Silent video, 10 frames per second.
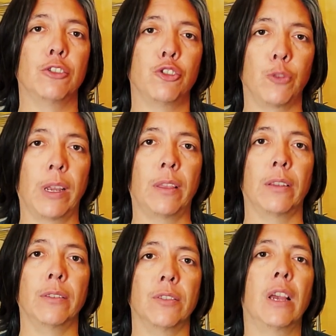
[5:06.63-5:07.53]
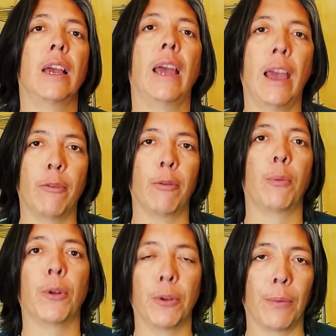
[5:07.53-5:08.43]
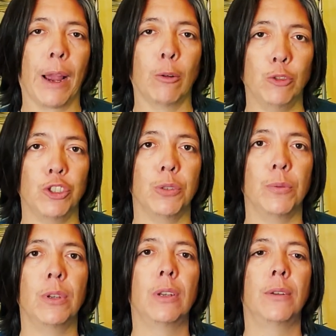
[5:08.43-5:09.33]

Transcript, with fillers: strengthens everyone around you.